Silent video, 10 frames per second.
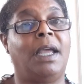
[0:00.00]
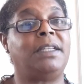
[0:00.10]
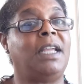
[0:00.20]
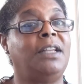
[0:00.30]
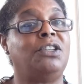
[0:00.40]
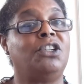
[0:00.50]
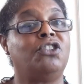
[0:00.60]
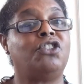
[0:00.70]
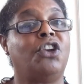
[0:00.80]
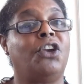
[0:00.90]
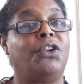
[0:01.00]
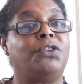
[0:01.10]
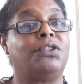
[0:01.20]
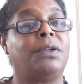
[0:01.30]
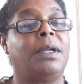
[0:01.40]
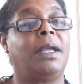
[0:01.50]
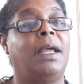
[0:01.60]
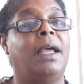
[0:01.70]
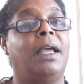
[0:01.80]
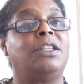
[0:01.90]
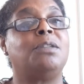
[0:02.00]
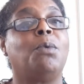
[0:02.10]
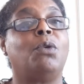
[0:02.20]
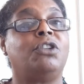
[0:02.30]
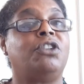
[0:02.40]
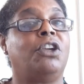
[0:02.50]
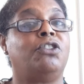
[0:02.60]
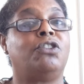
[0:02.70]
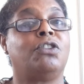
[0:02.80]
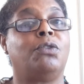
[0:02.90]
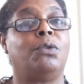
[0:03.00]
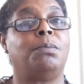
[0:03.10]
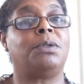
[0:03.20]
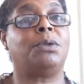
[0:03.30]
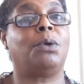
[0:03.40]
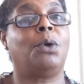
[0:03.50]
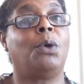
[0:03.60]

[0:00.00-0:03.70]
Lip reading: attending church and smaller church groups